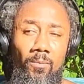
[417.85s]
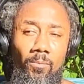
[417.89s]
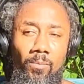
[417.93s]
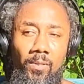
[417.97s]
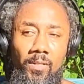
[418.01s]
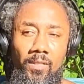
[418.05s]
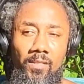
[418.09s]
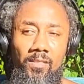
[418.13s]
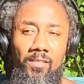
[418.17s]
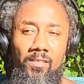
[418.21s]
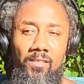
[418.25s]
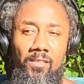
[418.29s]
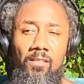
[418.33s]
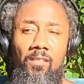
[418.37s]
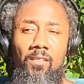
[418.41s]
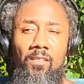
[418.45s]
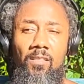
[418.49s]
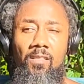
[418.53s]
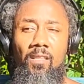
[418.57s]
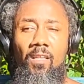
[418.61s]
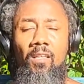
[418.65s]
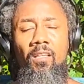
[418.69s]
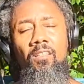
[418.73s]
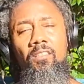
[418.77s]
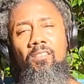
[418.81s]
But it's the
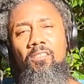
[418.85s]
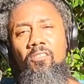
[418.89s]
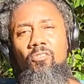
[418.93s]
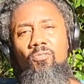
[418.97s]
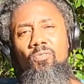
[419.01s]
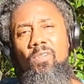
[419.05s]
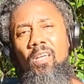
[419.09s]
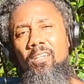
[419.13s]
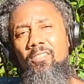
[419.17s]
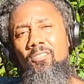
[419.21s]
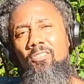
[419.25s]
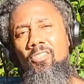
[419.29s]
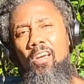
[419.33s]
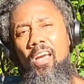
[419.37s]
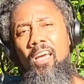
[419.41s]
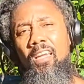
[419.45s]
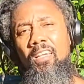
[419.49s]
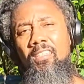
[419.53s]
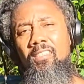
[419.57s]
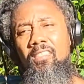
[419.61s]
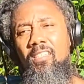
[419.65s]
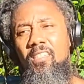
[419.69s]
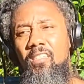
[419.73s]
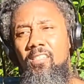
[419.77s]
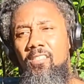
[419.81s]
thing is you're not trying to